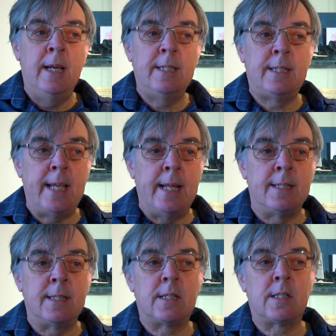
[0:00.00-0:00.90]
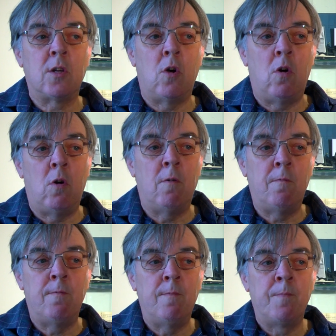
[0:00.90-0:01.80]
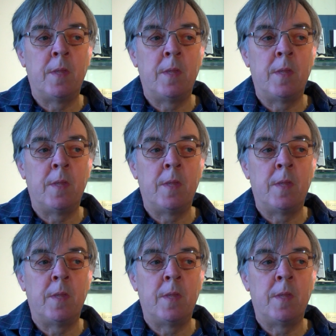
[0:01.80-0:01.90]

sense of